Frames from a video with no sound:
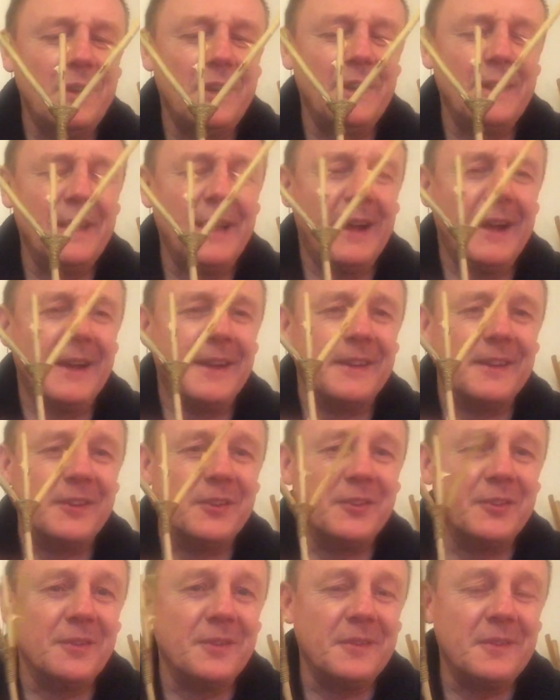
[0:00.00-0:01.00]
Elaine
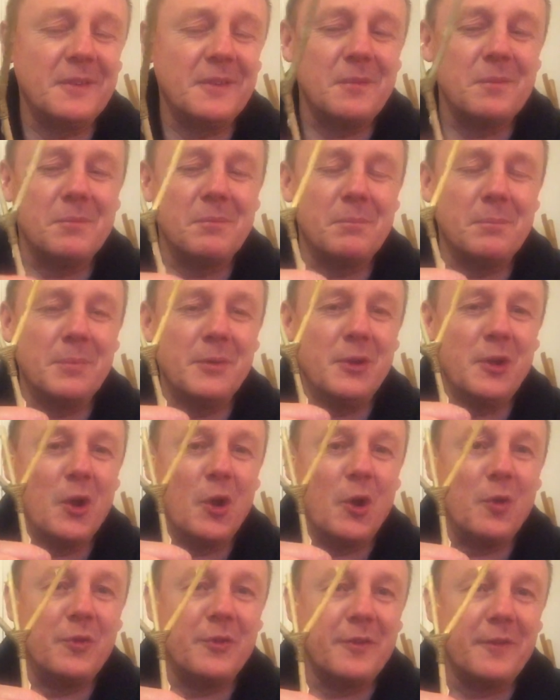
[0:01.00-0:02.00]
has
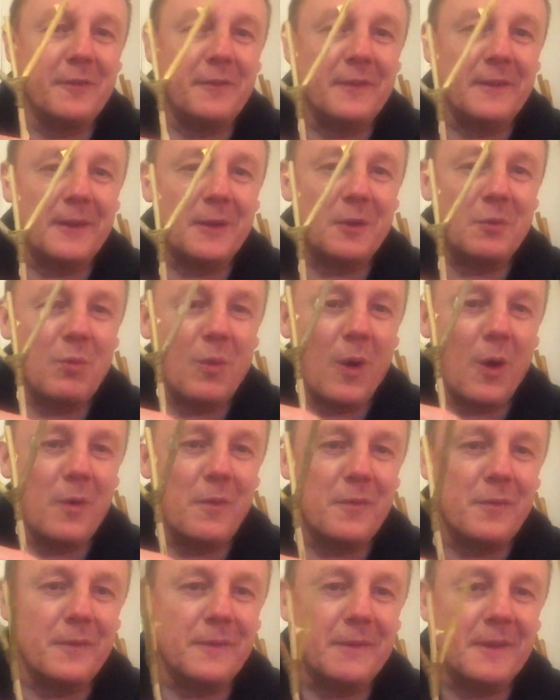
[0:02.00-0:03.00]
beautifully
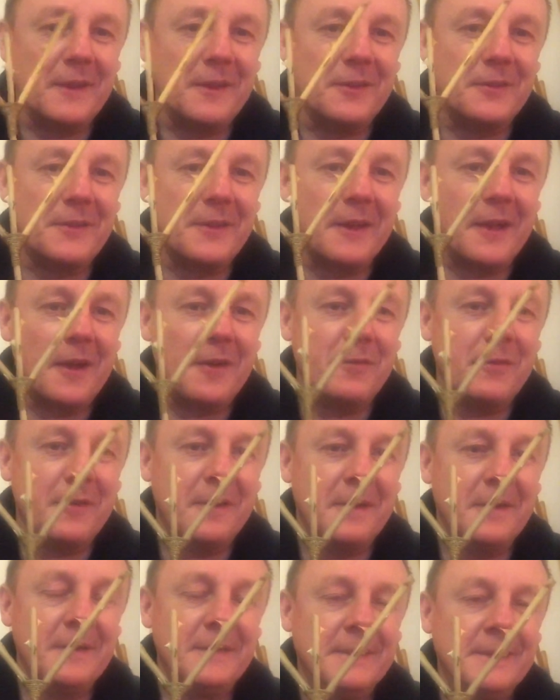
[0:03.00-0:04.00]
woven these
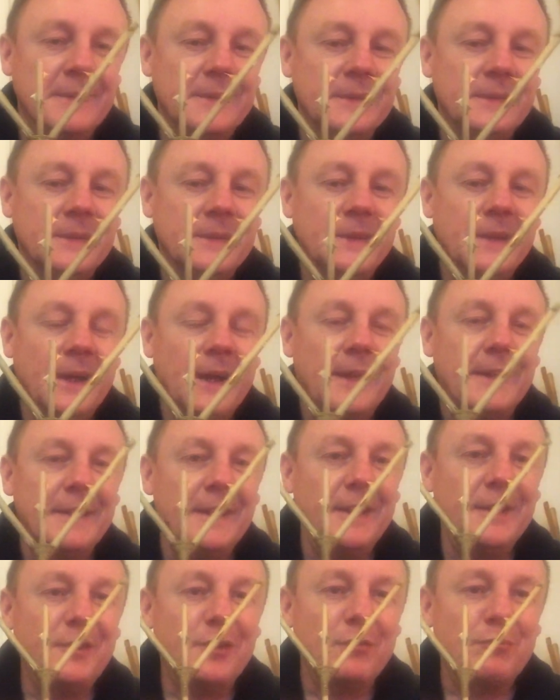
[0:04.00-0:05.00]
together. And
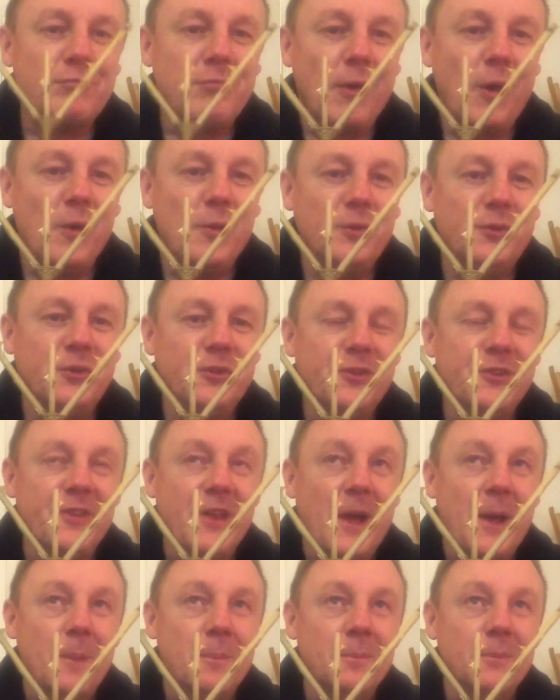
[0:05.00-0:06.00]
these are rose
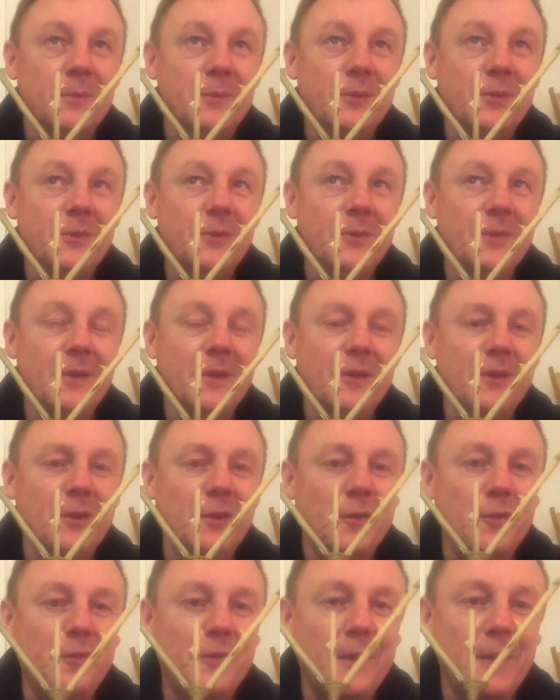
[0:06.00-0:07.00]
stems. And
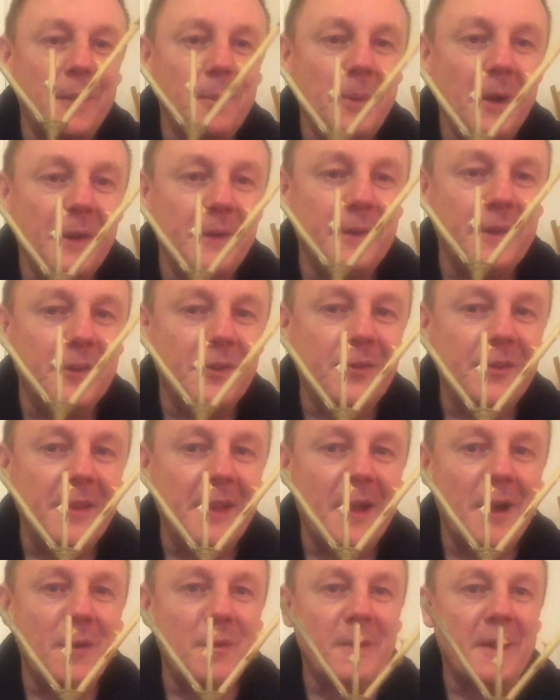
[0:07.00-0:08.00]
you think about this,
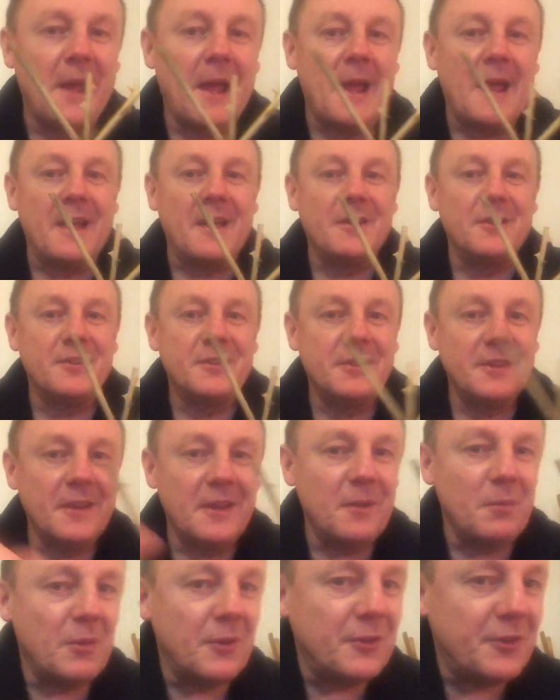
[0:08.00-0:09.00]
the algaes,
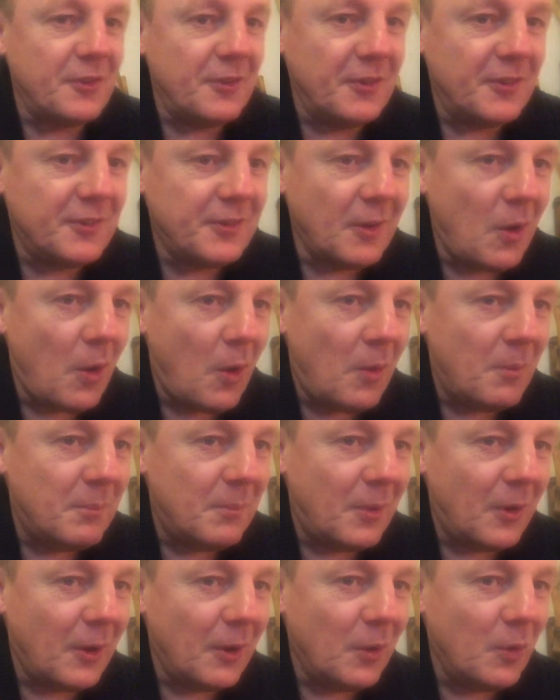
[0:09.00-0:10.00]
which is on
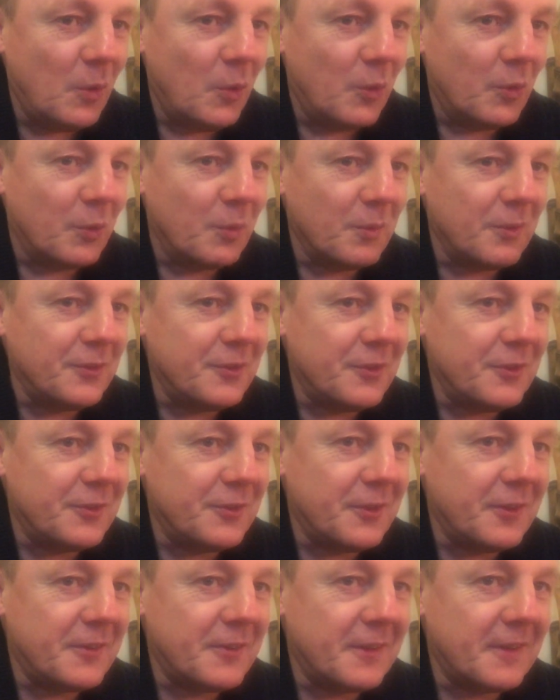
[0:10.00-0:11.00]
my horn, which
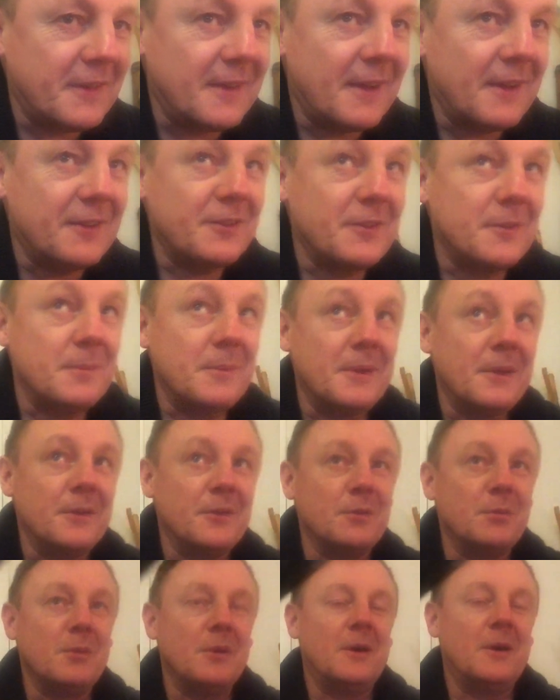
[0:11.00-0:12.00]
is sitting next to me
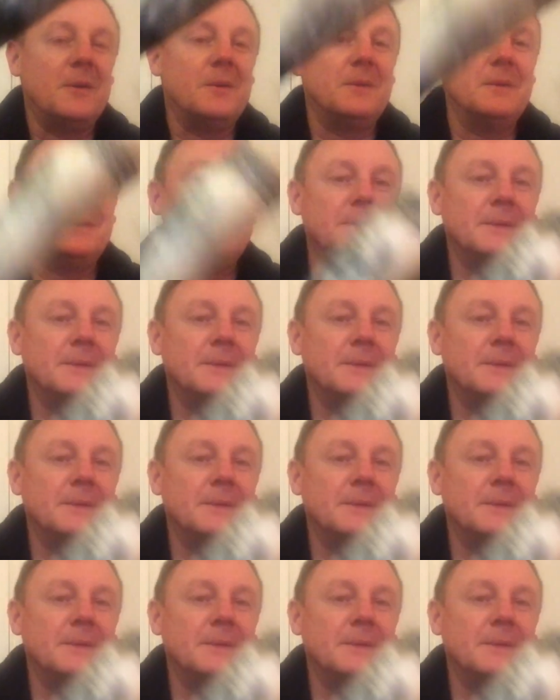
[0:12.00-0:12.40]
as well,